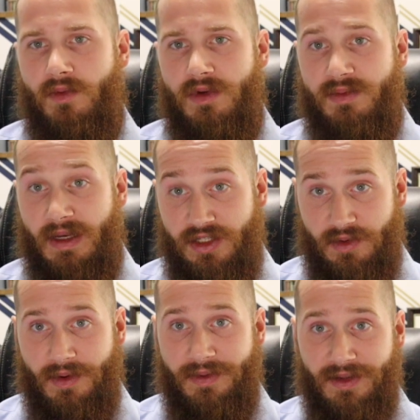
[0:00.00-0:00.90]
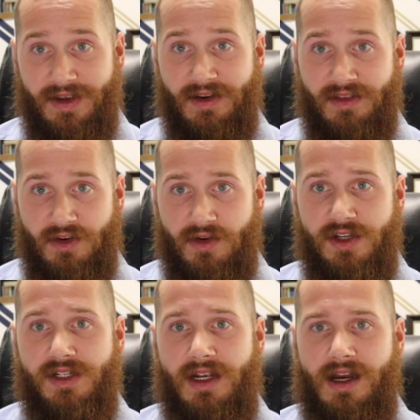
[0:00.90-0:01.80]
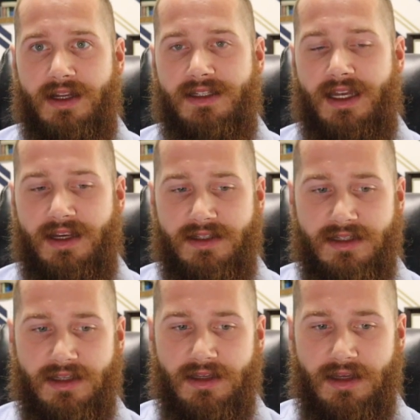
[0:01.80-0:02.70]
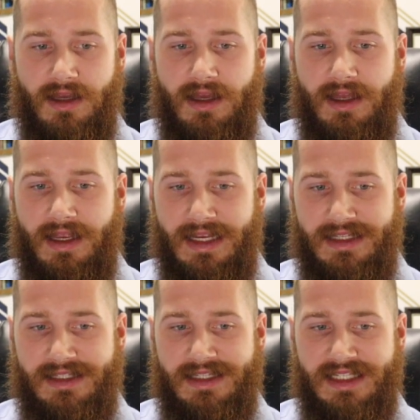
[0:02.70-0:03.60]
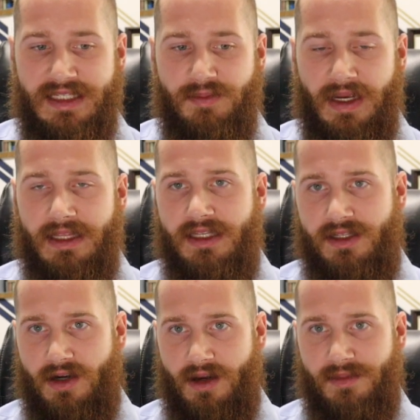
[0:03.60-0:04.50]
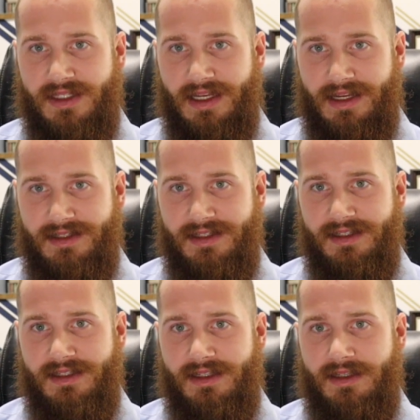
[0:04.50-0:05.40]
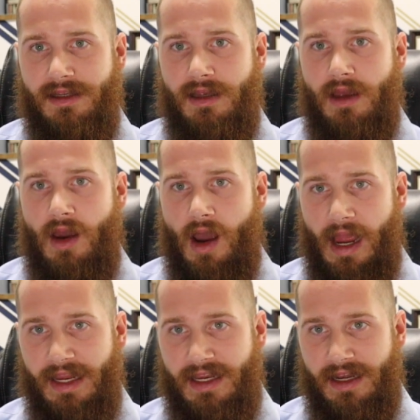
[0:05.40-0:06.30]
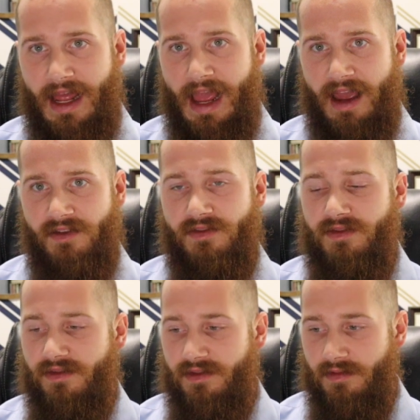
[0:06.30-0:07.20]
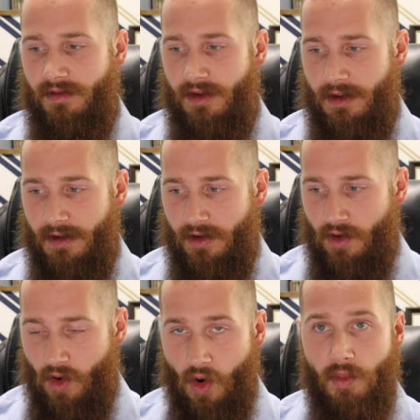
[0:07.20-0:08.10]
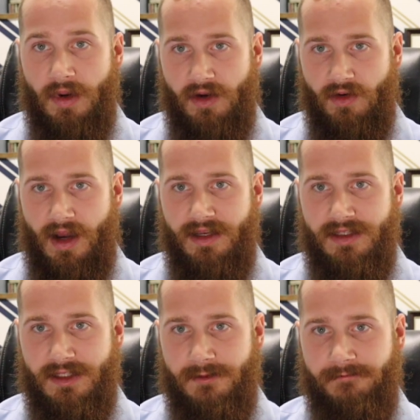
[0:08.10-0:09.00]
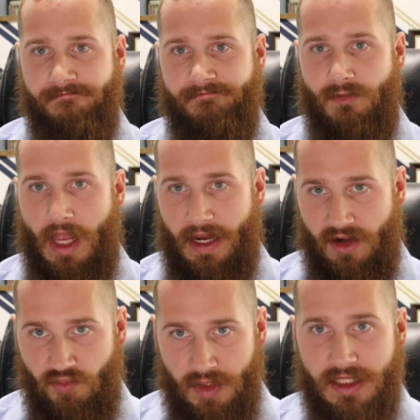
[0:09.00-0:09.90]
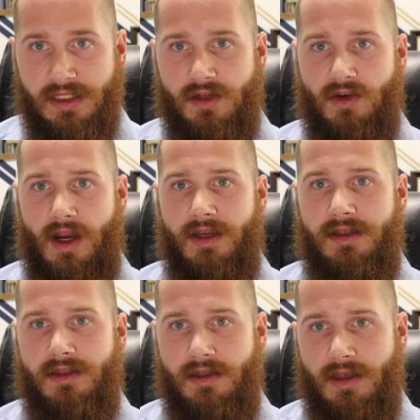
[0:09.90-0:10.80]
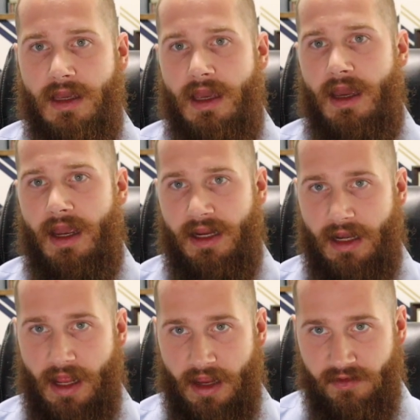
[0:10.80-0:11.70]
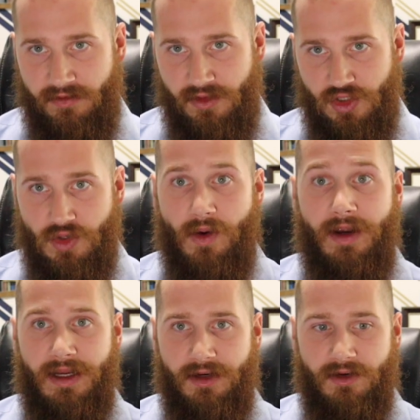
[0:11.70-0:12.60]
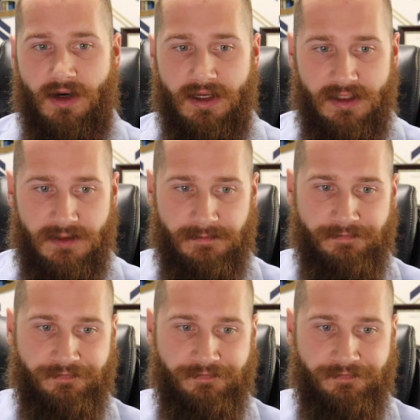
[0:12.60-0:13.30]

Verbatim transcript: especially when we look at it in the Christian context, it's despite the circumstances, I can have hope in Christ. I can have peace in Christ. I can have joy in Christ.